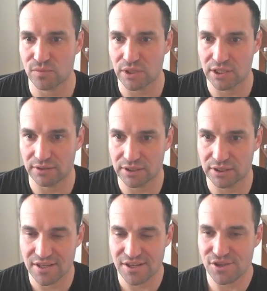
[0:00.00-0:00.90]
we covered,
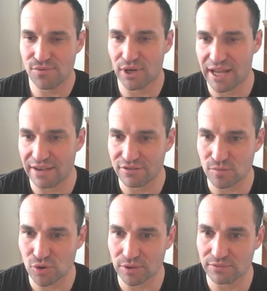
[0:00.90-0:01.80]
you want to have some
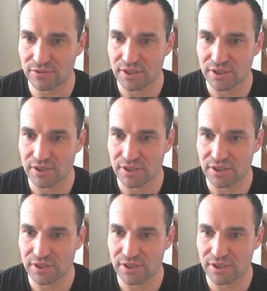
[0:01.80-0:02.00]
sort of